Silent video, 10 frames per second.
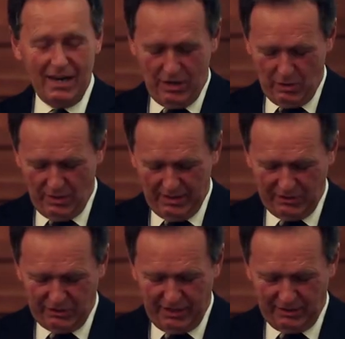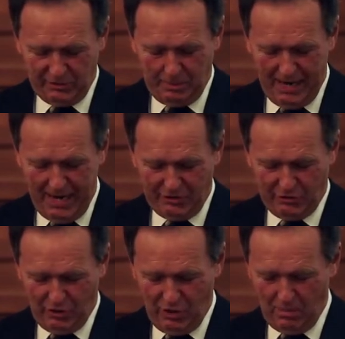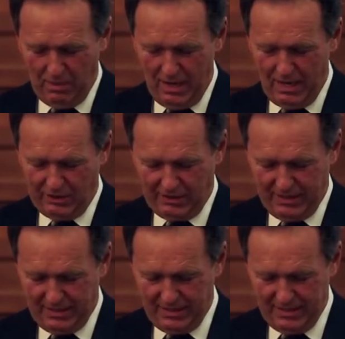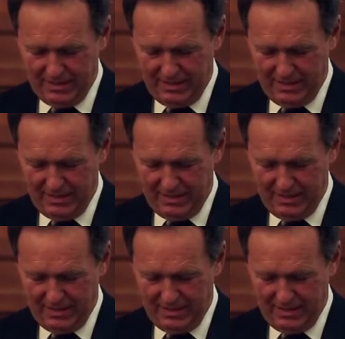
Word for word: I know uh, Seth's pastor, Herb Lusk, and